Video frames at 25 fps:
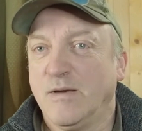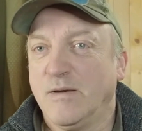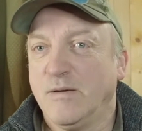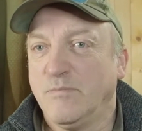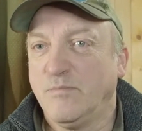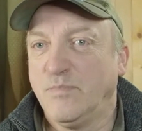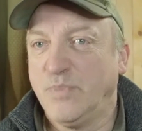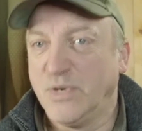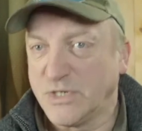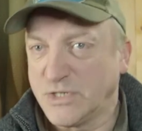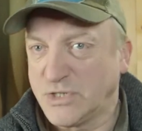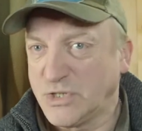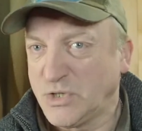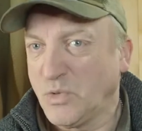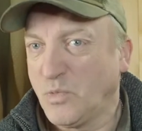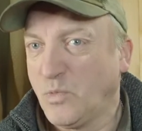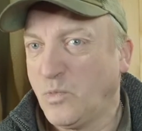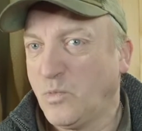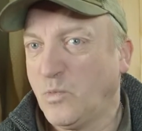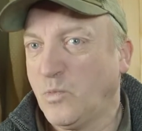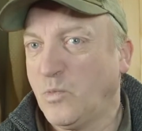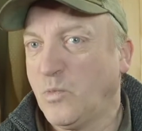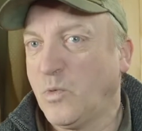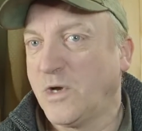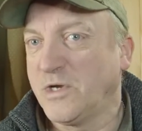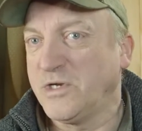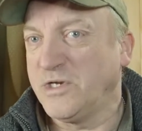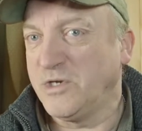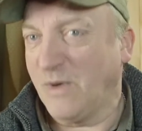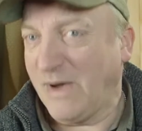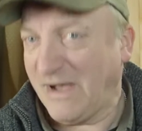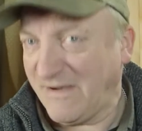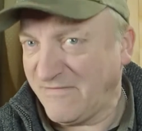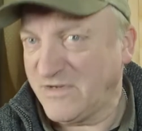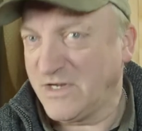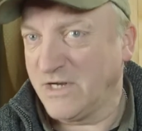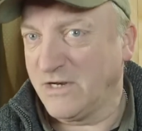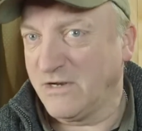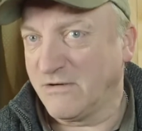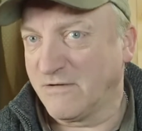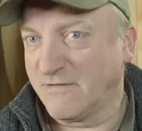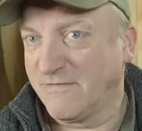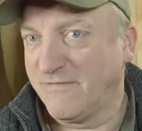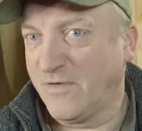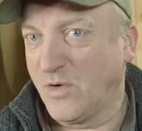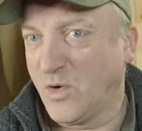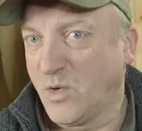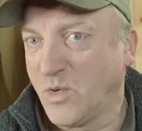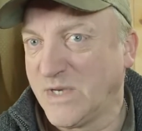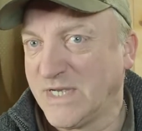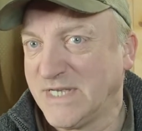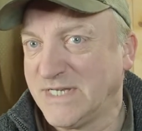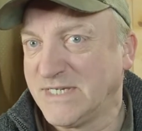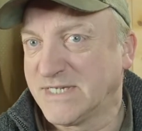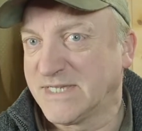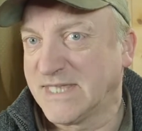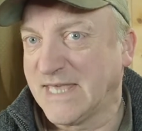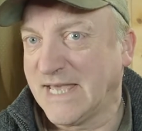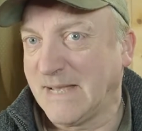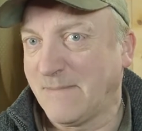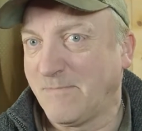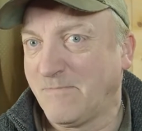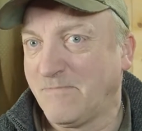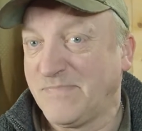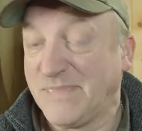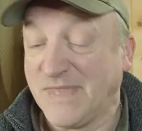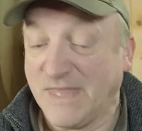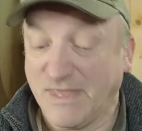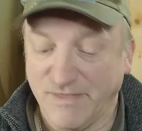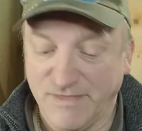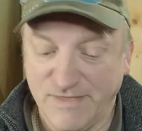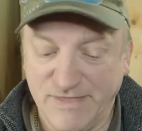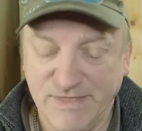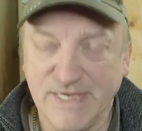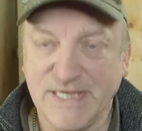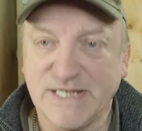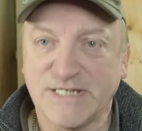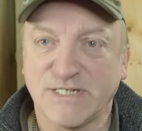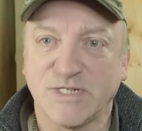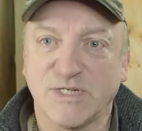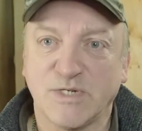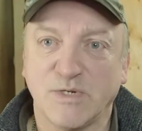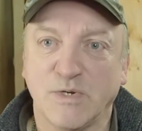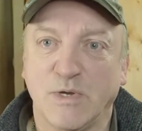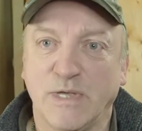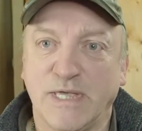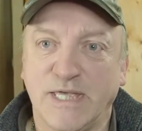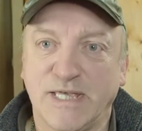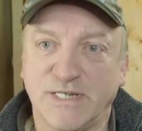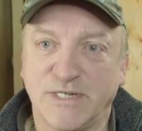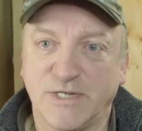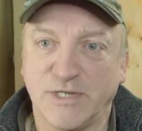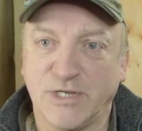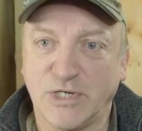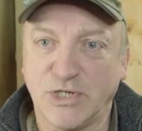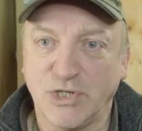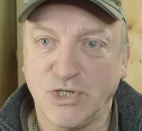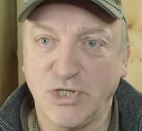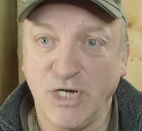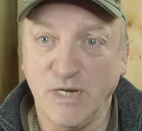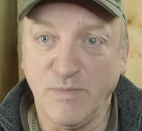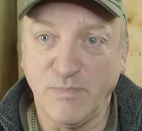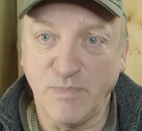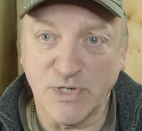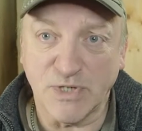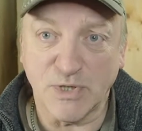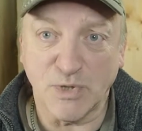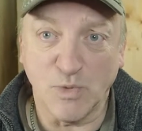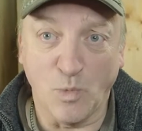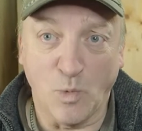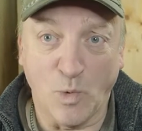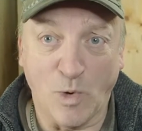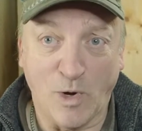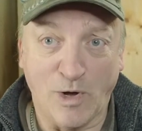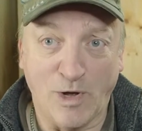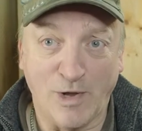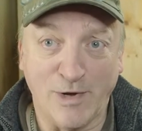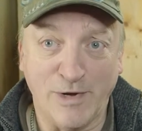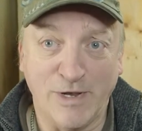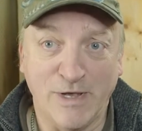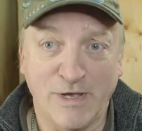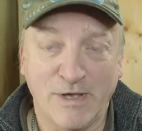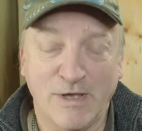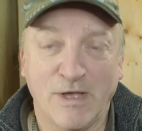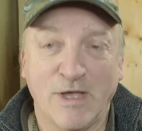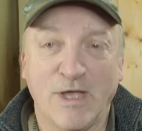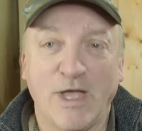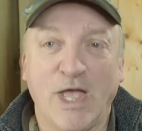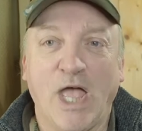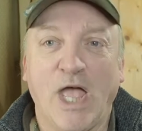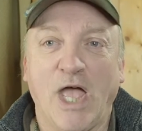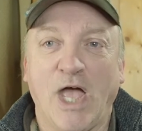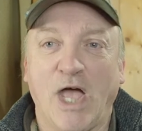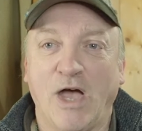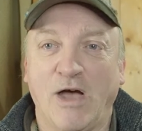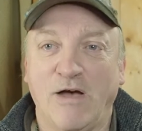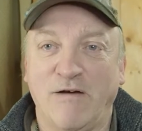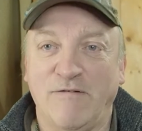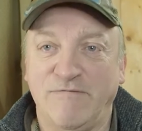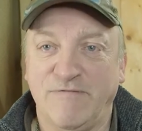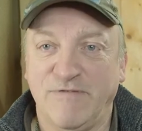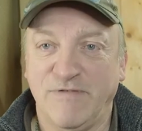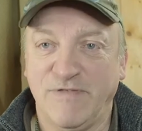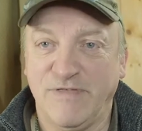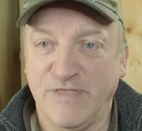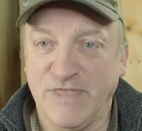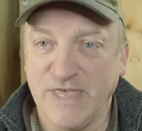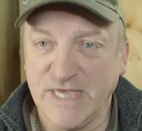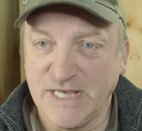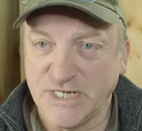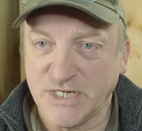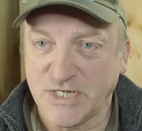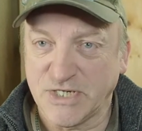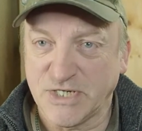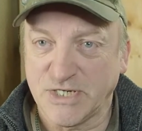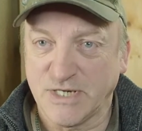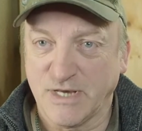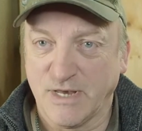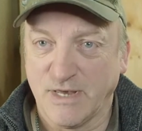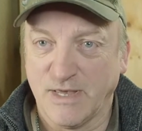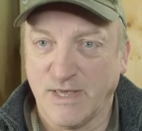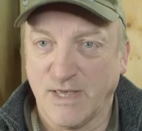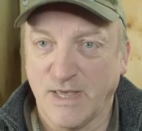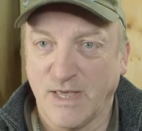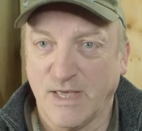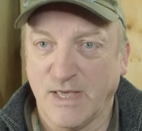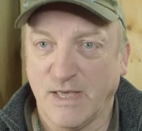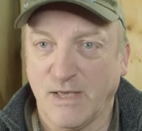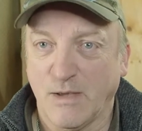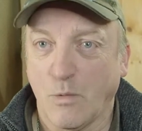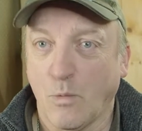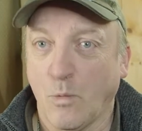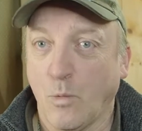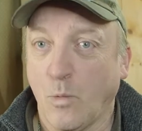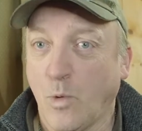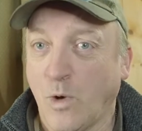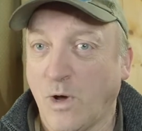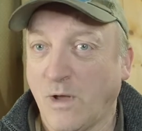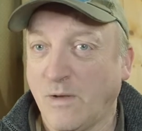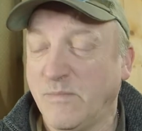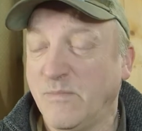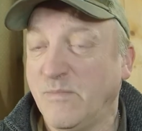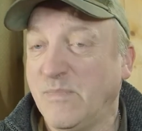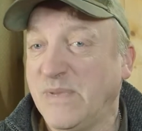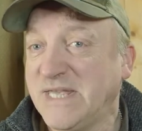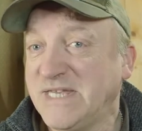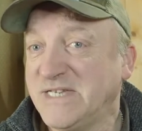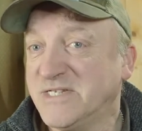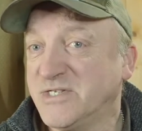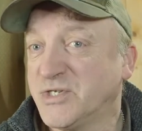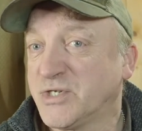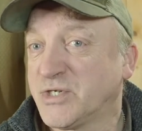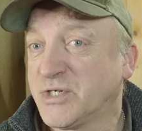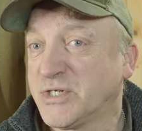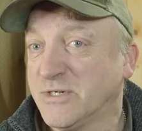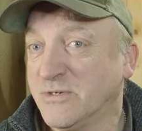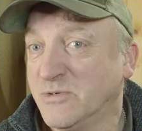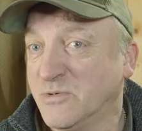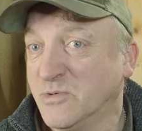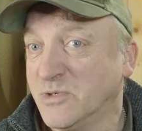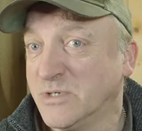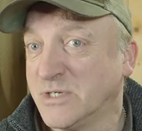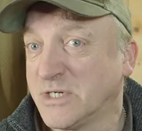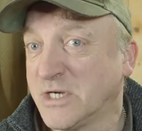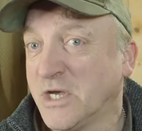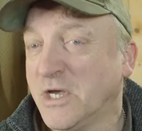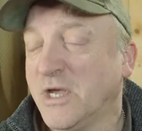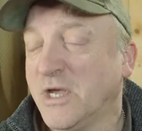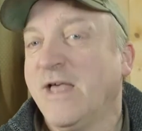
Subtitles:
but what you have to look for is that this is the cheapest one of this one being sold.